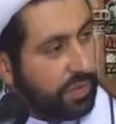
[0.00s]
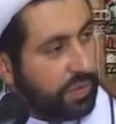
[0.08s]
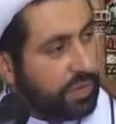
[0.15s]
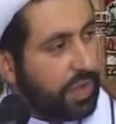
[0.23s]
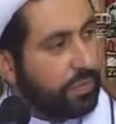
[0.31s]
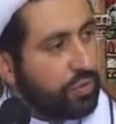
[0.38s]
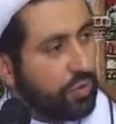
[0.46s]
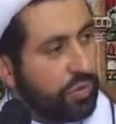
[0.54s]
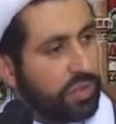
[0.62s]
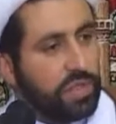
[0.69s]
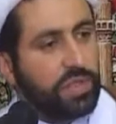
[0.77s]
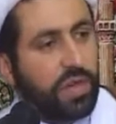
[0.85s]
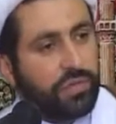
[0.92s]
some
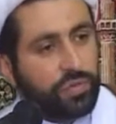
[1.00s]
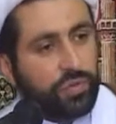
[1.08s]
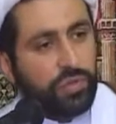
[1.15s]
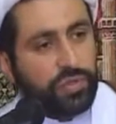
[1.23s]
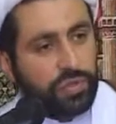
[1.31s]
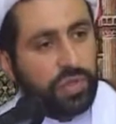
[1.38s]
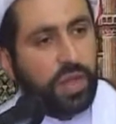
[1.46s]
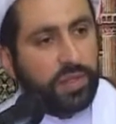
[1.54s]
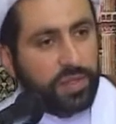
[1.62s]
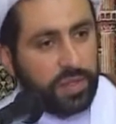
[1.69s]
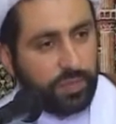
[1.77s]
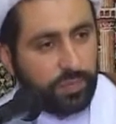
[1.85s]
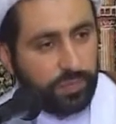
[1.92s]
sources of
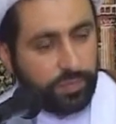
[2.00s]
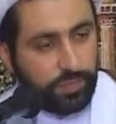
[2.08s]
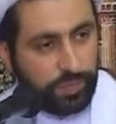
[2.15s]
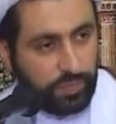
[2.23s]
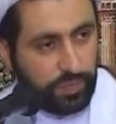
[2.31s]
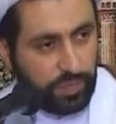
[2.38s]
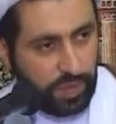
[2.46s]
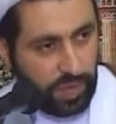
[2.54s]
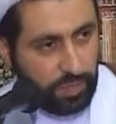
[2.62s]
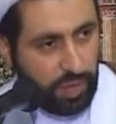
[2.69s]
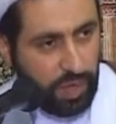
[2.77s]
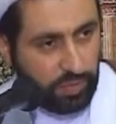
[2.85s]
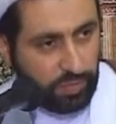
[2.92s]
Zoroastrianism
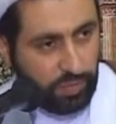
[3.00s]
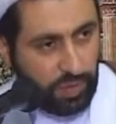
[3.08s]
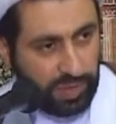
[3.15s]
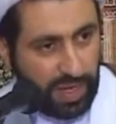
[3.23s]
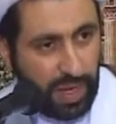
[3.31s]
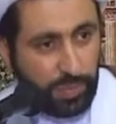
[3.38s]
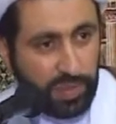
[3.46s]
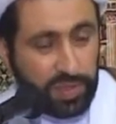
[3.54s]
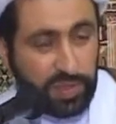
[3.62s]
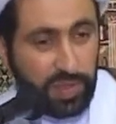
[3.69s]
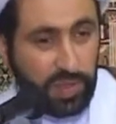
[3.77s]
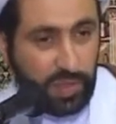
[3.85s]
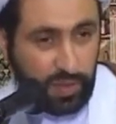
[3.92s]
about what
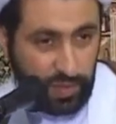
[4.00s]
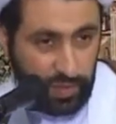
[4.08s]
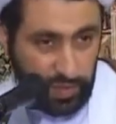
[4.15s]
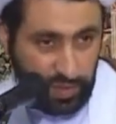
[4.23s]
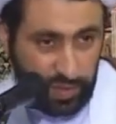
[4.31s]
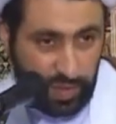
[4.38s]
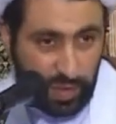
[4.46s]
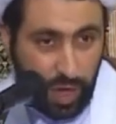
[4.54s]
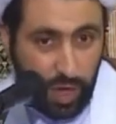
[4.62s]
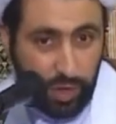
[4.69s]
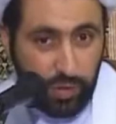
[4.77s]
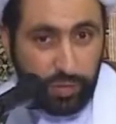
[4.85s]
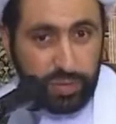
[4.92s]
happens in
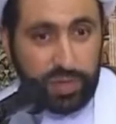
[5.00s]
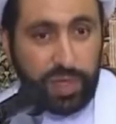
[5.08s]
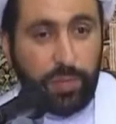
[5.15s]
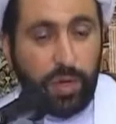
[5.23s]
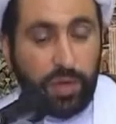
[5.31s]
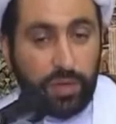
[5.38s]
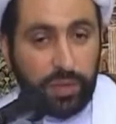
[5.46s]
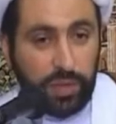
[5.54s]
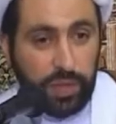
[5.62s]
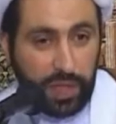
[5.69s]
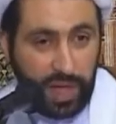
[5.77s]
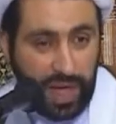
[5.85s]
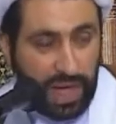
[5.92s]
Akhir al-Zaman.
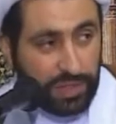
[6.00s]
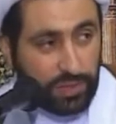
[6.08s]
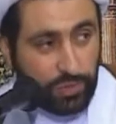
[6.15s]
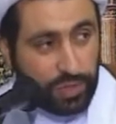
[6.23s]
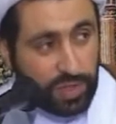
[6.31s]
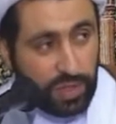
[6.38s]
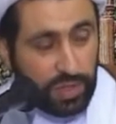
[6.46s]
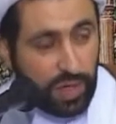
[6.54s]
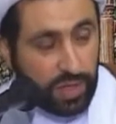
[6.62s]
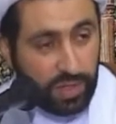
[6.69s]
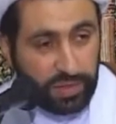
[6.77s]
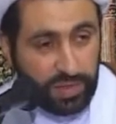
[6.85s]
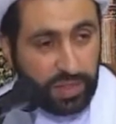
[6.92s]
As you see,
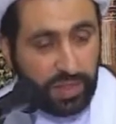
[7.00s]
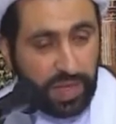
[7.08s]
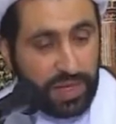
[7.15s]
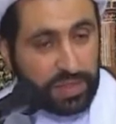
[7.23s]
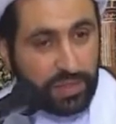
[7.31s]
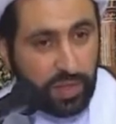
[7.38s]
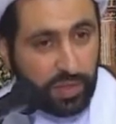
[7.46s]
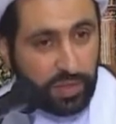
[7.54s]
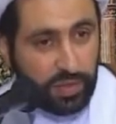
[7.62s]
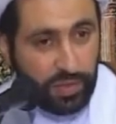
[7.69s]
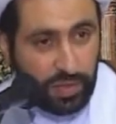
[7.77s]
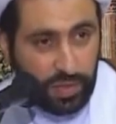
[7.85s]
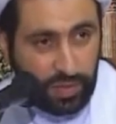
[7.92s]
I said last night,
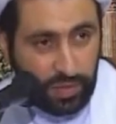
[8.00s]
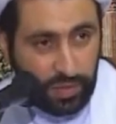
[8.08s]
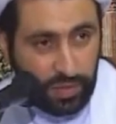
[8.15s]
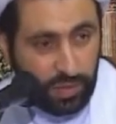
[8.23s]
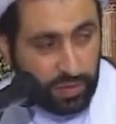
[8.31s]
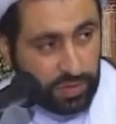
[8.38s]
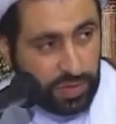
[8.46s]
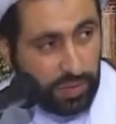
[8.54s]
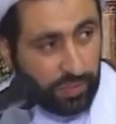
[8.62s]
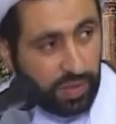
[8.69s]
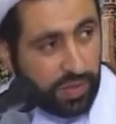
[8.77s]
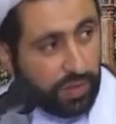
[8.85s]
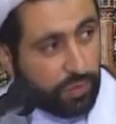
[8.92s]

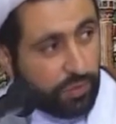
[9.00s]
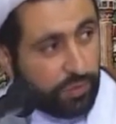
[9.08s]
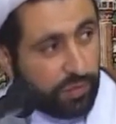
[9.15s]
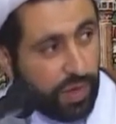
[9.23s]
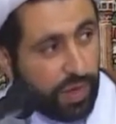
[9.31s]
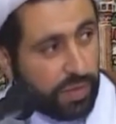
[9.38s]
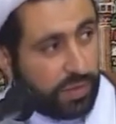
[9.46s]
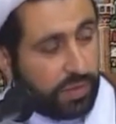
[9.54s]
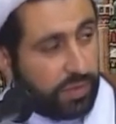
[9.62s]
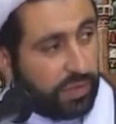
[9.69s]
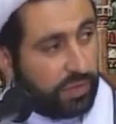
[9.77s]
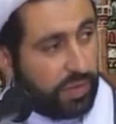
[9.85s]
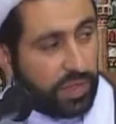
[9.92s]
something that you find
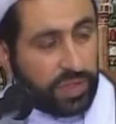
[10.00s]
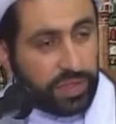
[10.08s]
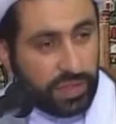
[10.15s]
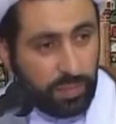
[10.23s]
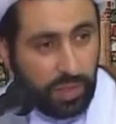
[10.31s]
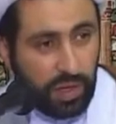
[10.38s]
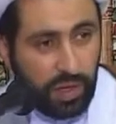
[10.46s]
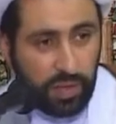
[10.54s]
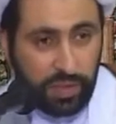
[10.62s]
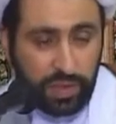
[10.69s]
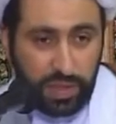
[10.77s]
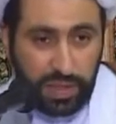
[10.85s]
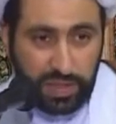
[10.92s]
very similar
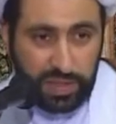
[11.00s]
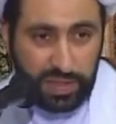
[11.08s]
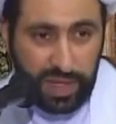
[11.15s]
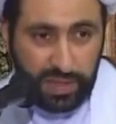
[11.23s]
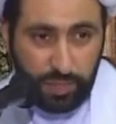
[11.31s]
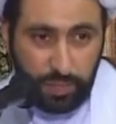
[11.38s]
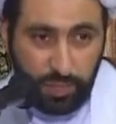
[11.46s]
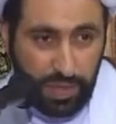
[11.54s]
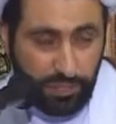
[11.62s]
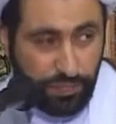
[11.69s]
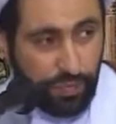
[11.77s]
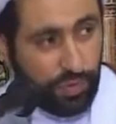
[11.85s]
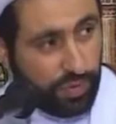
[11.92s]
is that
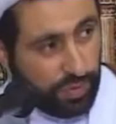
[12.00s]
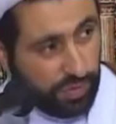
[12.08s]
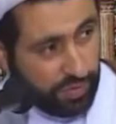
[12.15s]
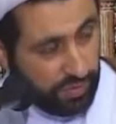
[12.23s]
before